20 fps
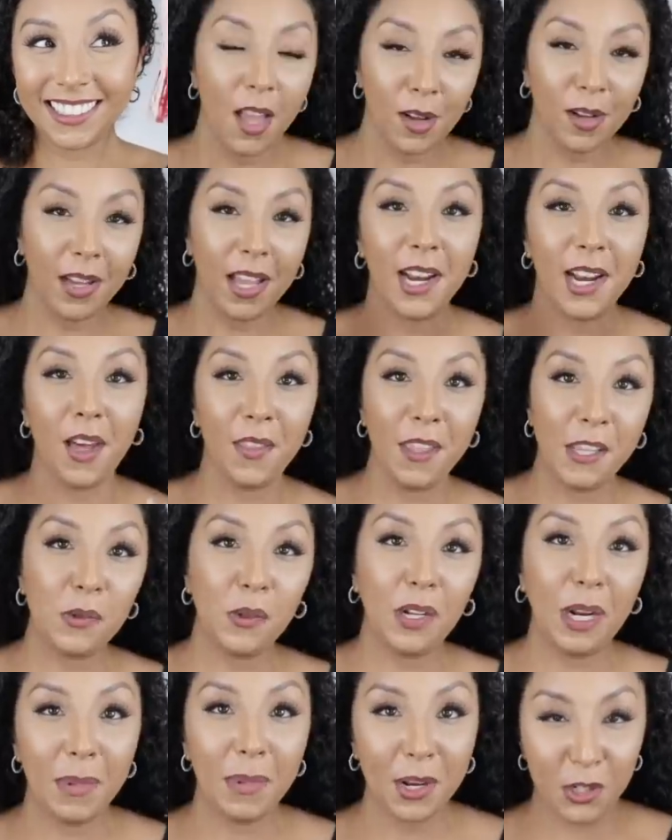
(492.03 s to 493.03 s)
Okay, now this
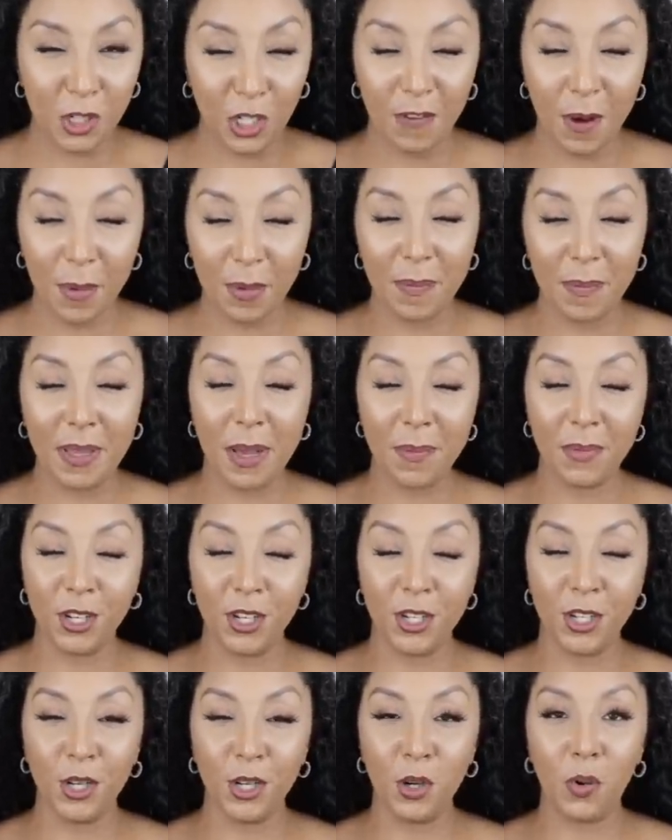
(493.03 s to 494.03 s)
one I'm not sure if I'm gonna be able to
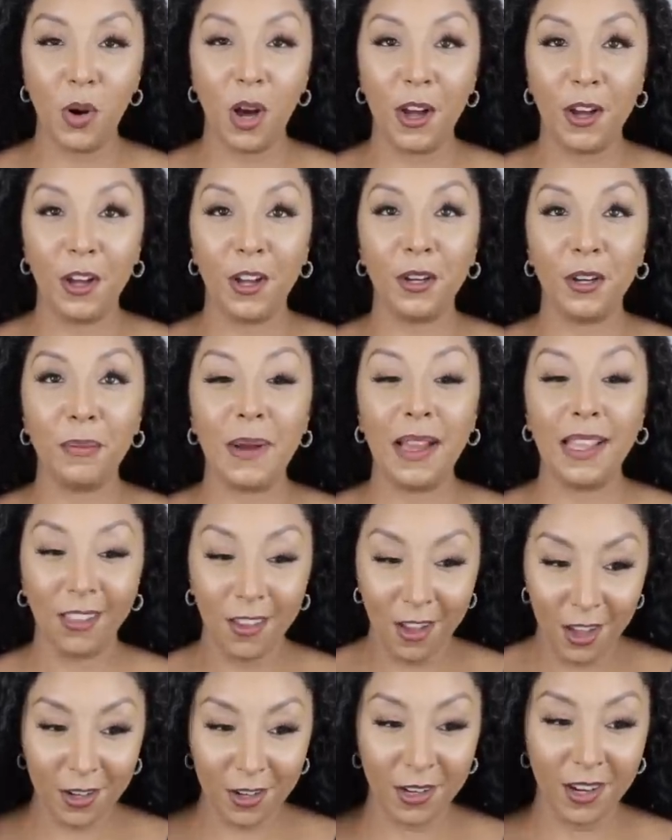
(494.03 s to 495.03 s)
do on my
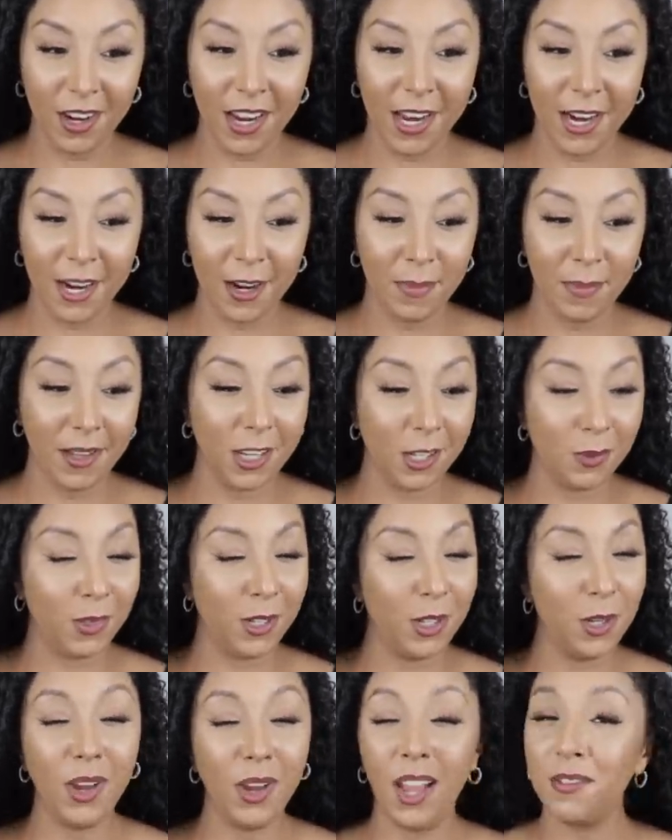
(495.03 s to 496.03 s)
longer hair because
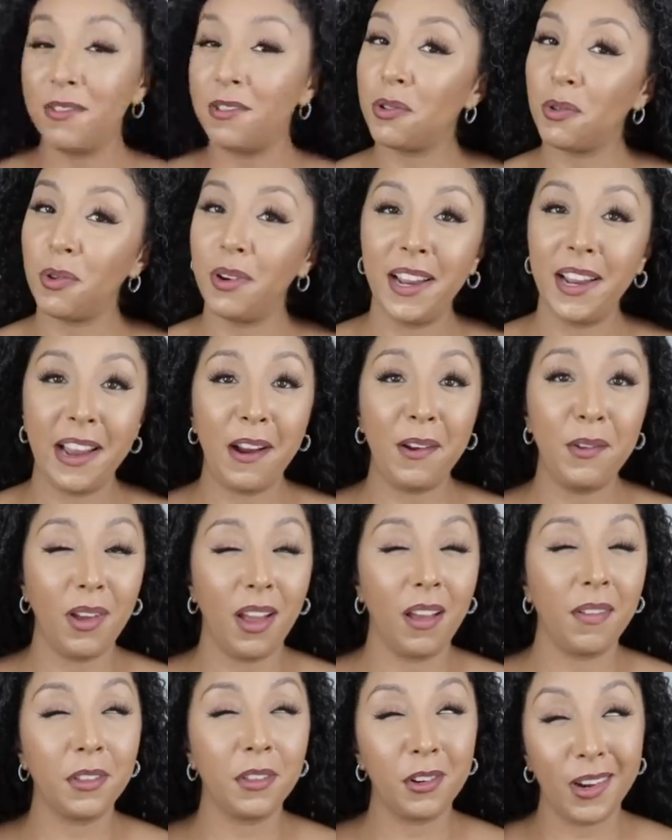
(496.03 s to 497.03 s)
when you have short hair, you
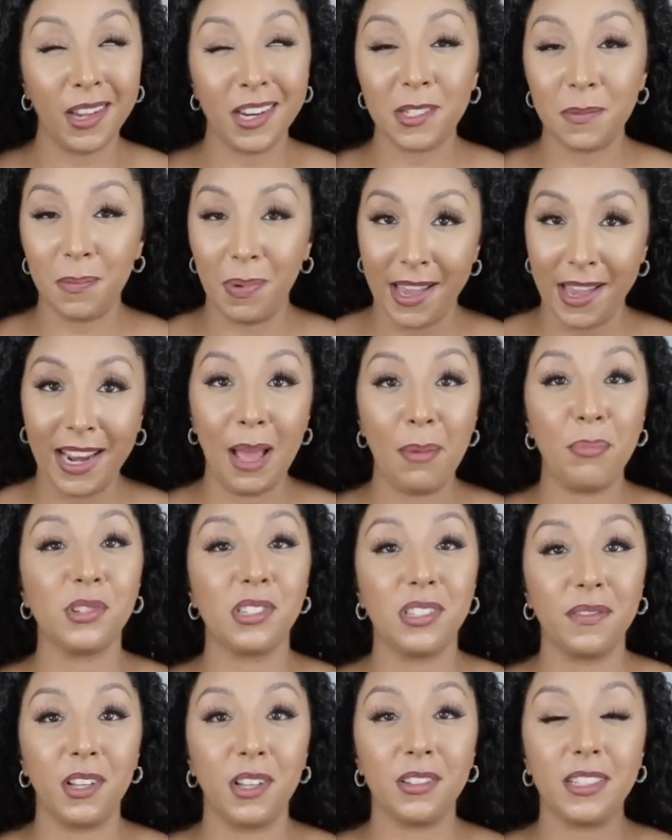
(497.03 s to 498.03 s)
have the greatest
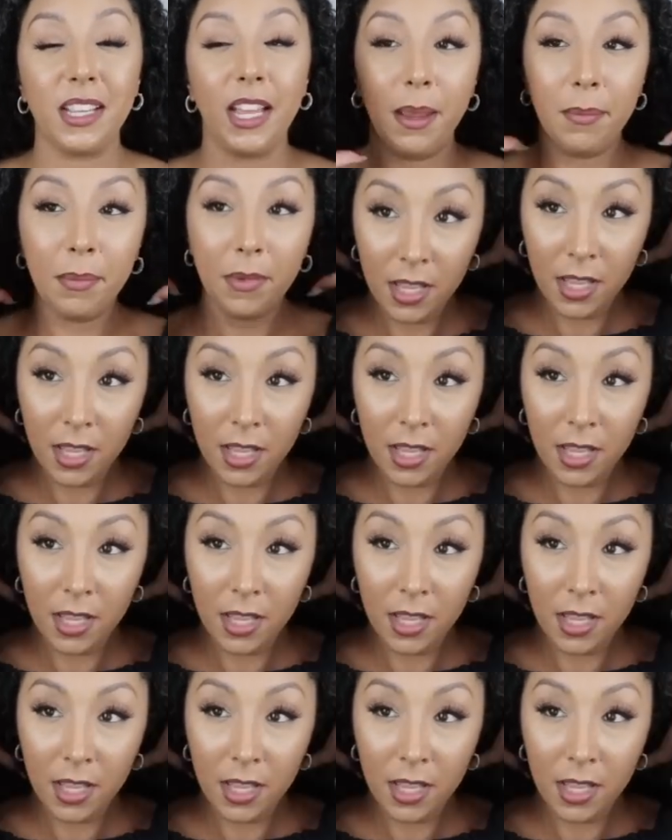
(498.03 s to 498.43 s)
pineapples of all time.